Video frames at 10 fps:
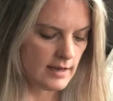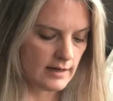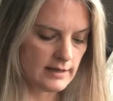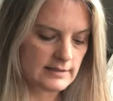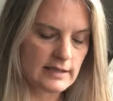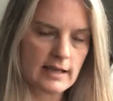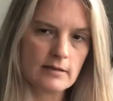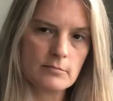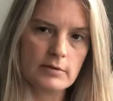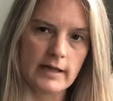And I say
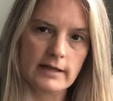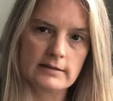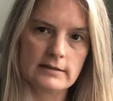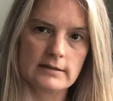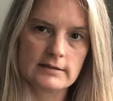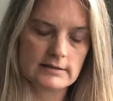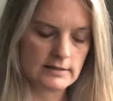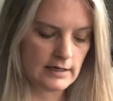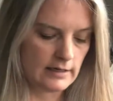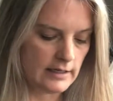implanted because it's
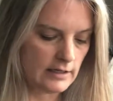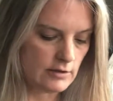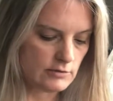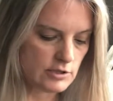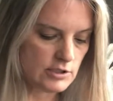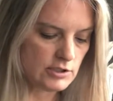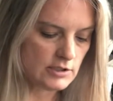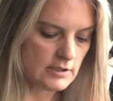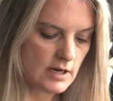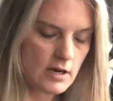kind of like, you know, she's
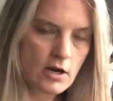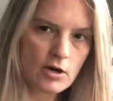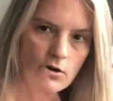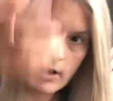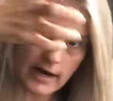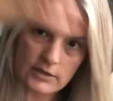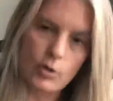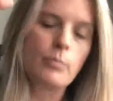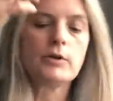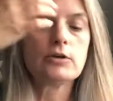just cracked
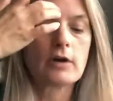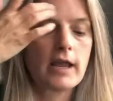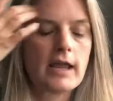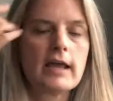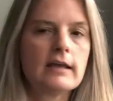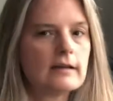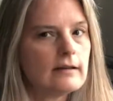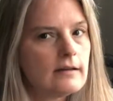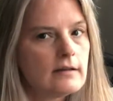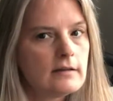open your head
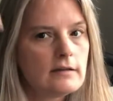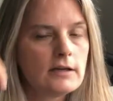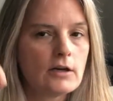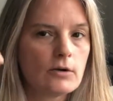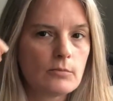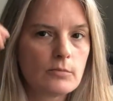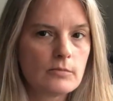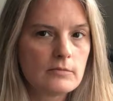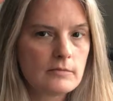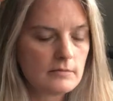and, you know,
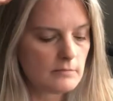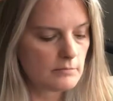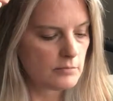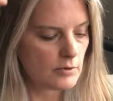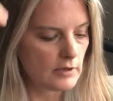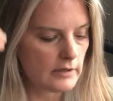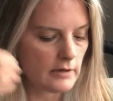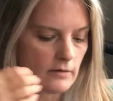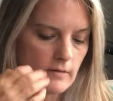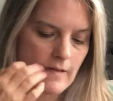put a
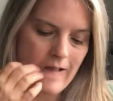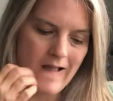little